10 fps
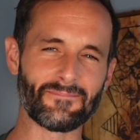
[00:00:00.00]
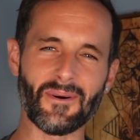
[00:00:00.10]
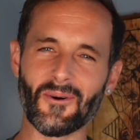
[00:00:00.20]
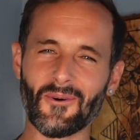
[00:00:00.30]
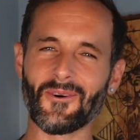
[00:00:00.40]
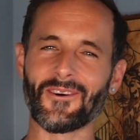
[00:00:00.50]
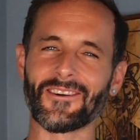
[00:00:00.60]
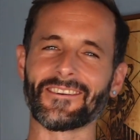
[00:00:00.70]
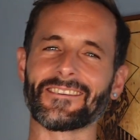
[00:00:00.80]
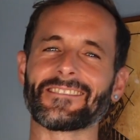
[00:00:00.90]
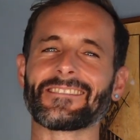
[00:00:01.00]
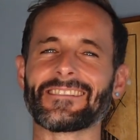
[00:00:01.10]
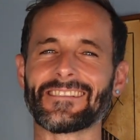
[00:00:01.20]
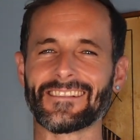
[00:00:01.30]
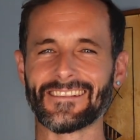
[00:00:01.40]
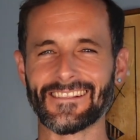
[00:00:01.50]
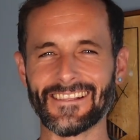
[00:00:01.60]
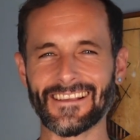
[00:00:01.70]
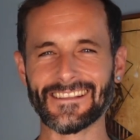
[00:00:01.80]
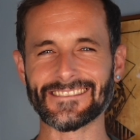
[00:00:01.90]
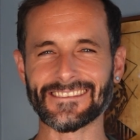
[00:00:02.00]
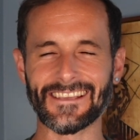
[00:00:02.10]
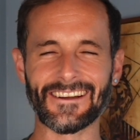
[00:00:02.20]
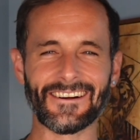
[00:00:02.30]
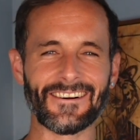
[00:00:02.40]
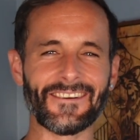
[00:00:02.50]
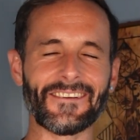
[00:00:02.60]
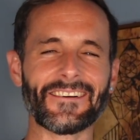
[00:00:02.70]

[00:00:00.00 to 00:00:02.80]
porn. Let's go.